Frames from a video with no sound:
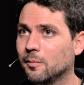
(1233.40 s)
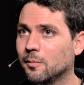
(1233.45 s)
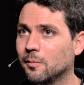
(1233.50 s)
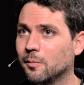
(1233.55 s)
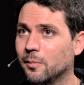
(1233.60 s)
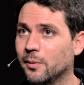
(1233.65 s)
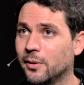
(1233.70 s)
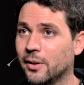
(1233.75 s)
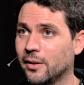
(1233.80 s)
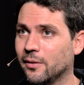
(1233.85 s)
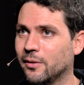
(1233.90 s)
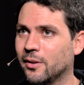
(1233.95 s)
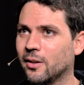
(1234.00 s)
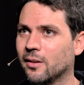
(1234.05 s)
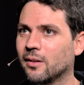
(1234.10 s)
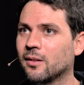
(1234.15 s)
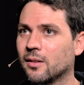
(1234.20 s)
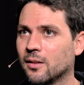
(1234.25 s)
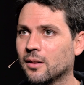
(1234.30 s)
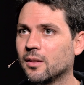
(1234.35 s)
Through then
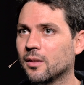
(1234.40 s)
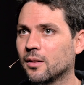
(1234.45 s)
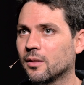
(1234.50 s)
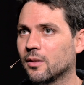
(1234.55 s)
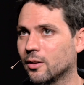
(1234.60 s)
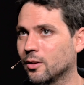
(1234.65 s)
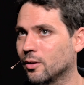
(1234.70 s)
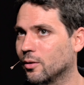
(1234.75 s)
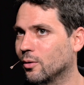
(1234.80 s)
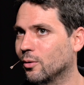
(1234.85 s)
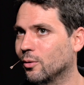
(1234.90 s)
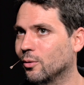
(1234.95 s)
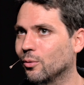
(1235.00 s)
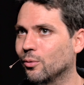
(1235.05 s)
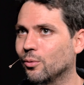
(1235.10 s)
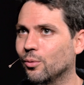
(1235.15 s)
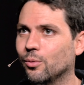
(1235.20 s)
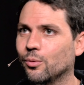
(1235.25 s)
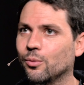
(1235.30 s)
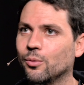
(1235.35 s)
a Kickstarter, for
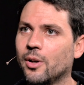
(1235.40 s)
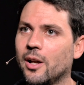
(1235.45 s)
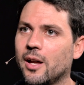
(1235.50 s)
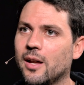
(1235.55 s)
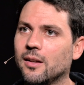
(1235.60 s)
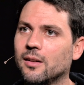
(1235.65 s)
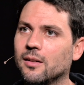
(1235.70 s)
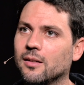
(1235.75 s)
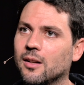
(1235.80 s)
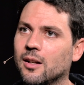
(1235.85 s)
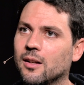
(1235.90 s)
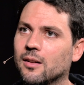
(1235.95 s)
instance, or Indiegogo.